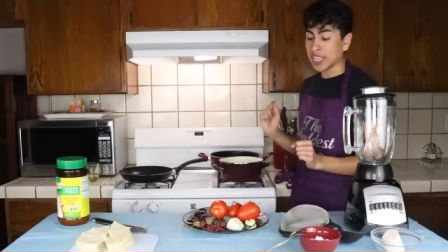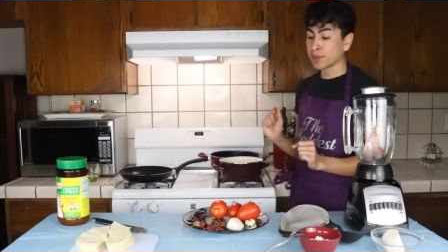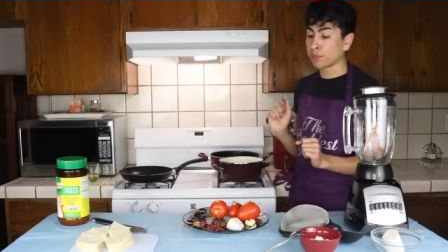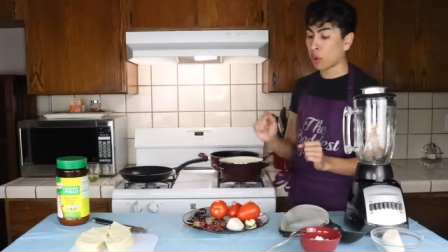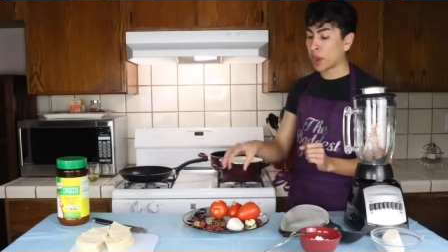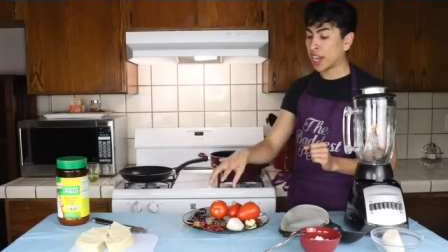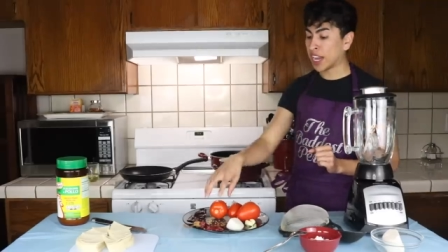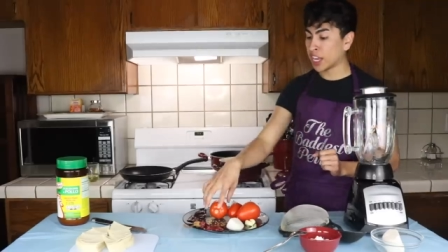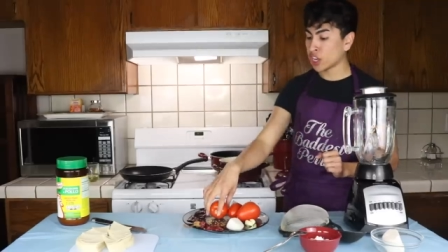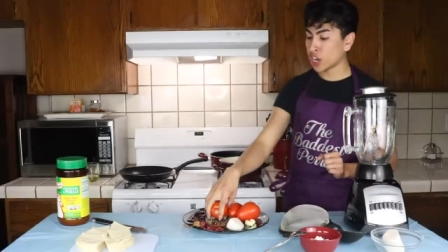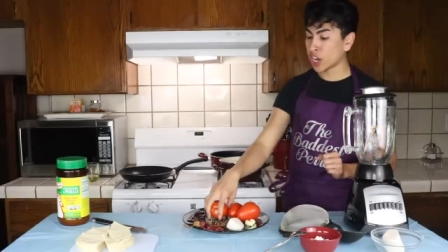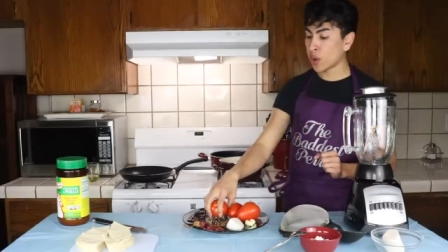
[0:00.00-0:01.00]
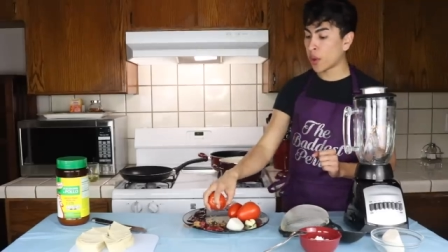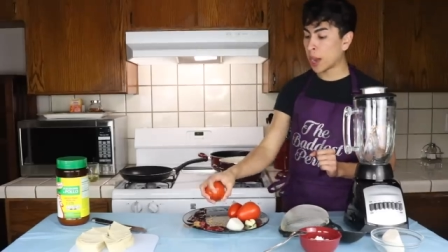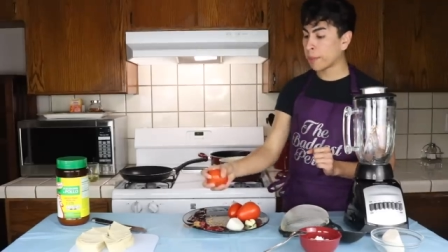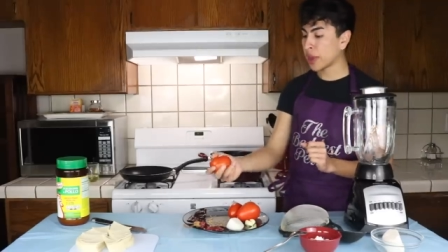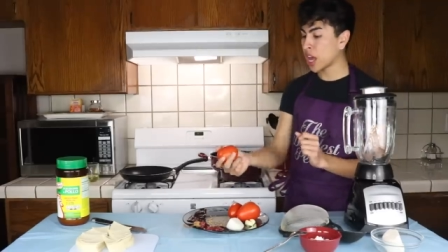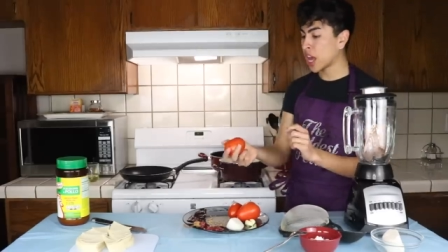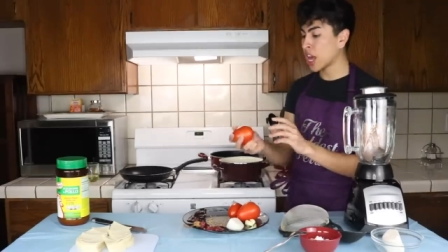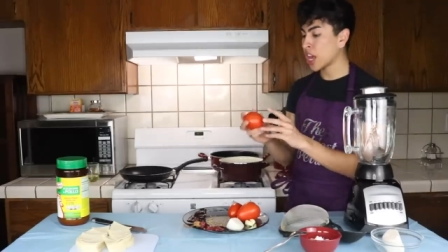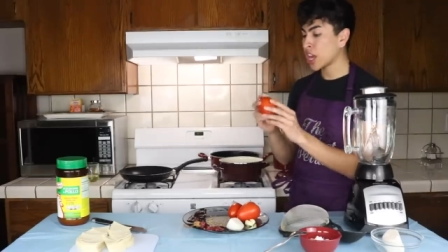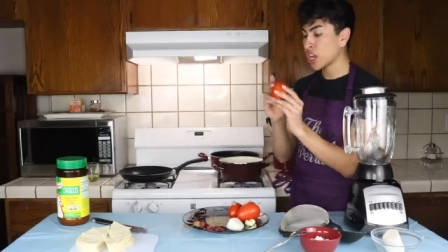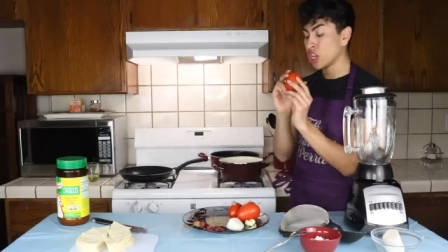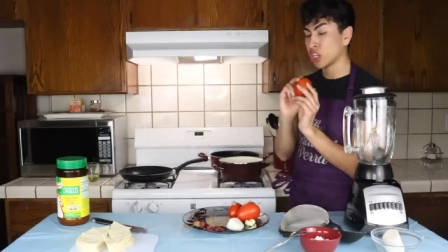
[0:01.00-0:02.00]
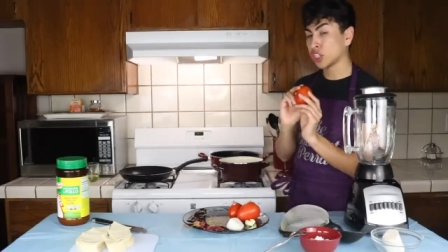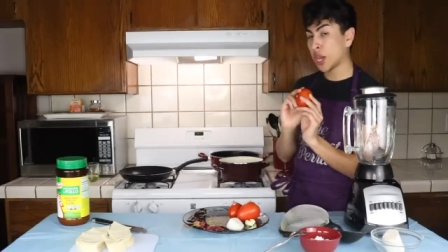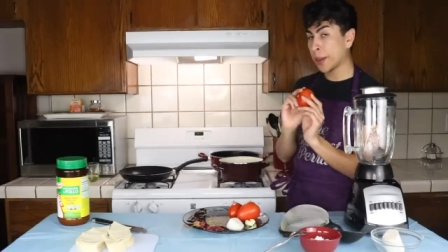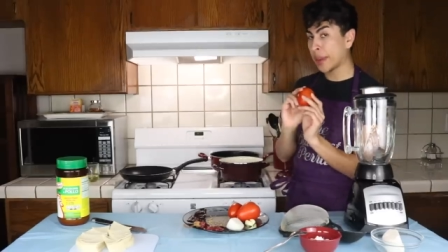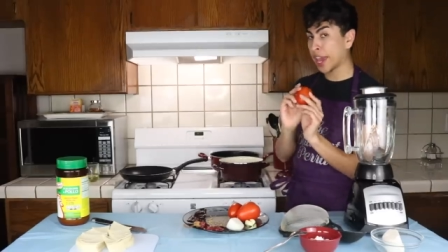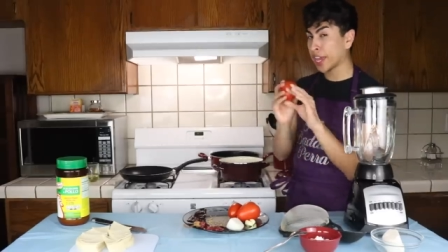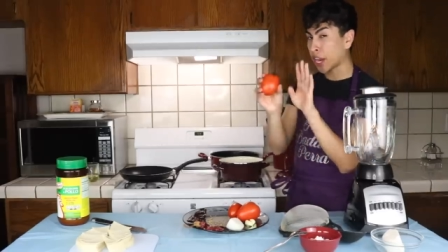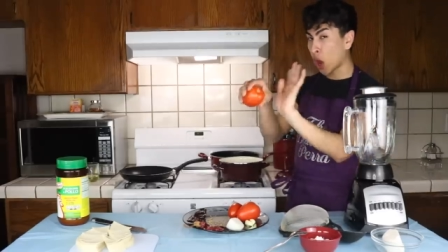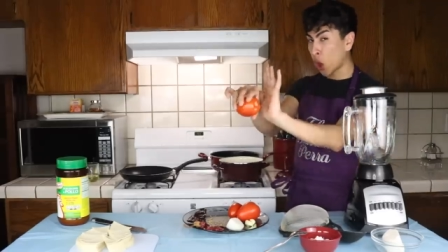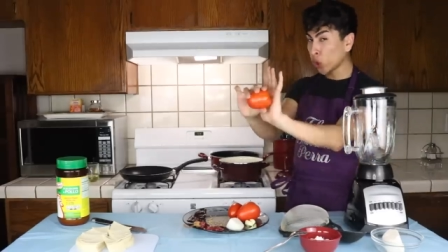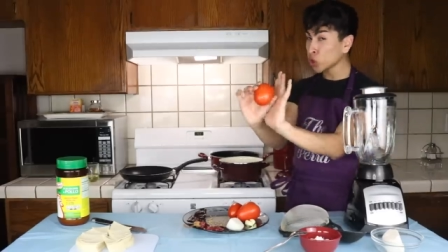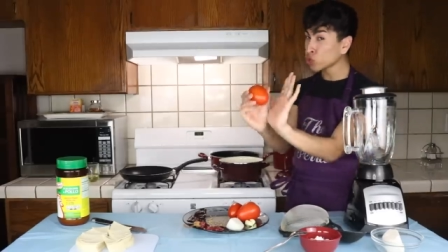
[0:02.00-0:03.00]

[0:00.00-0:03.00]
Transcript: is boiling, you're gonna wanna put your tomato.